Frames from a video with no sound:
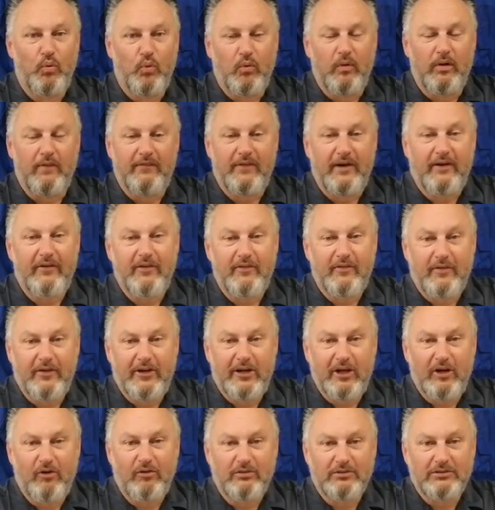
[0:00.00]
Oh, a very,
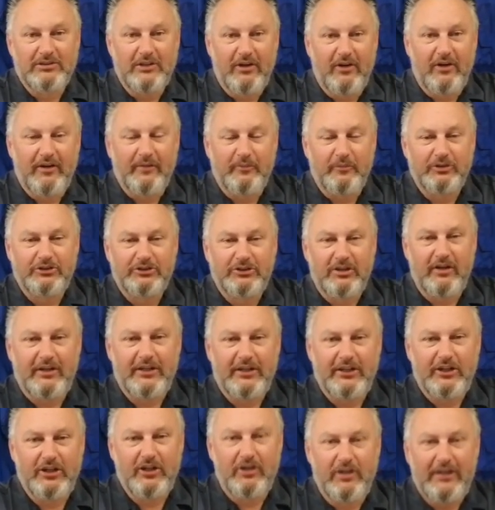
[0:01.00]
very long time. We
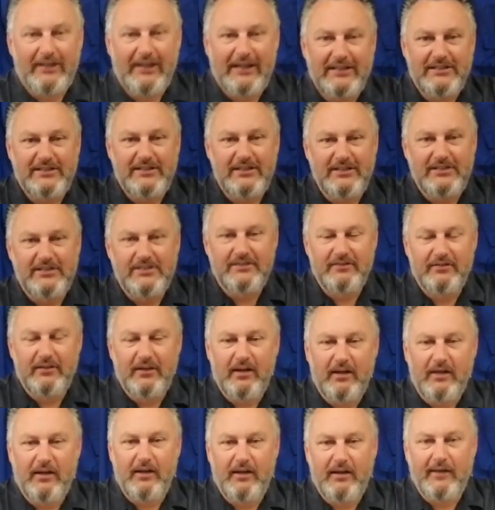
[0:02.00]
started in the early
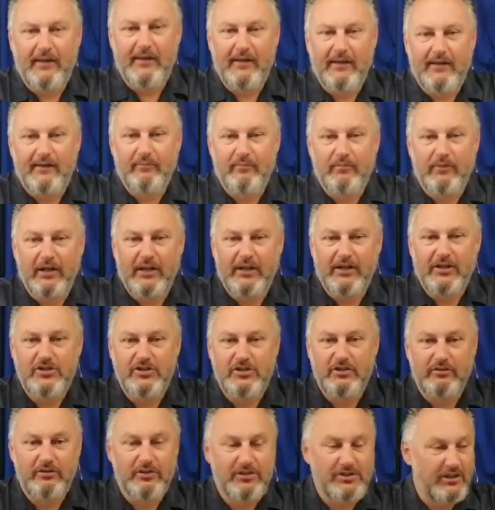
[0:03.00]
80s, um, and
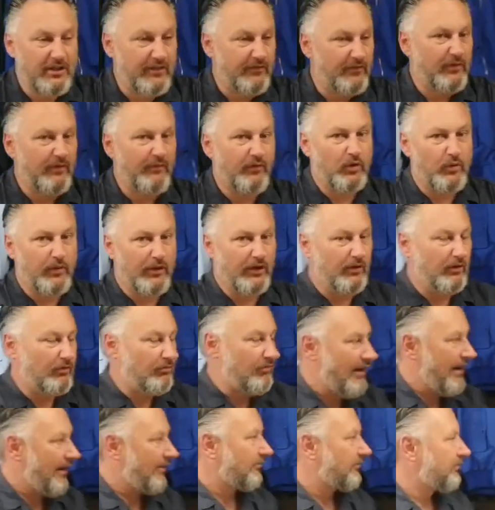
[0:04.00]
as you can see, if you have a quick
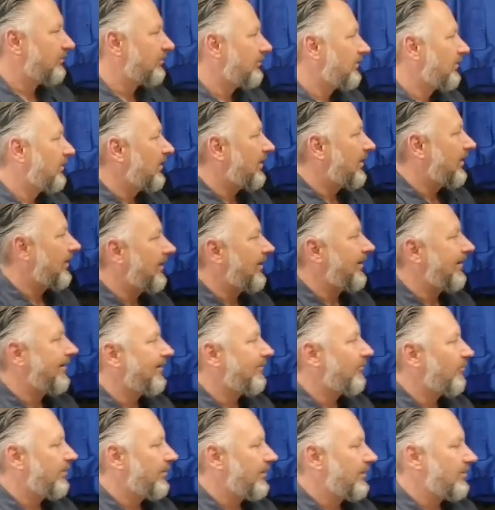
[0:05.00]
look round, uh,
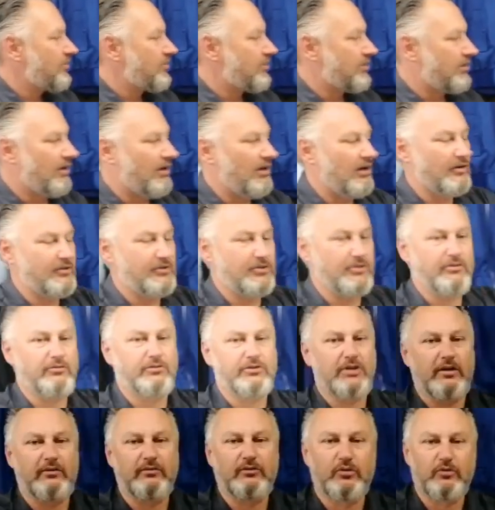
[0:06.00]
we're a Ska
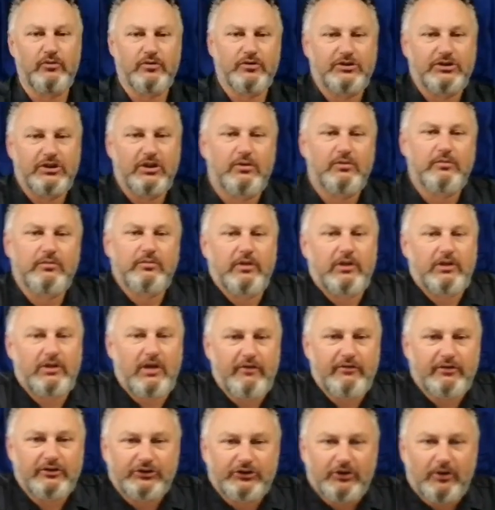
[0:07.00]
Two Tone Northern Soul
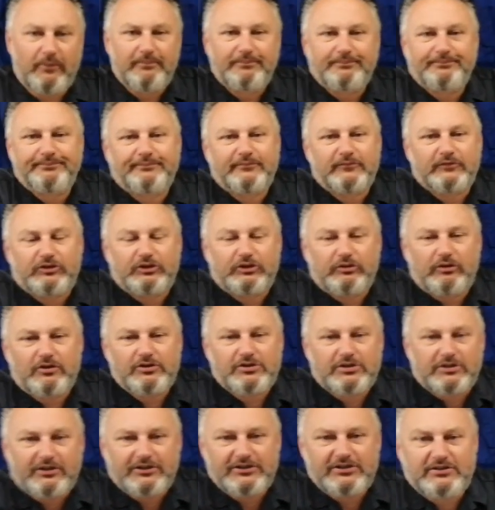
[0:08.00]
clothing shop. We do
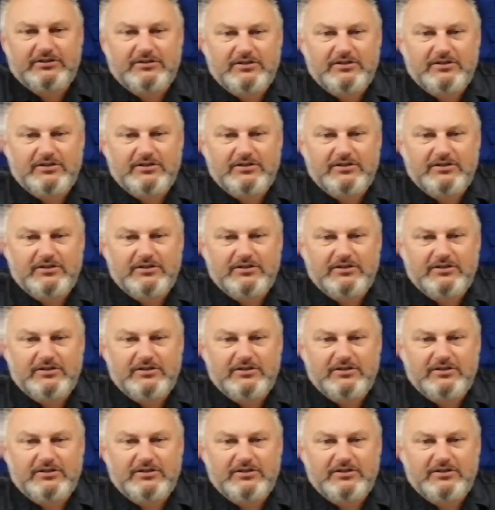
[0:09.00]
lots of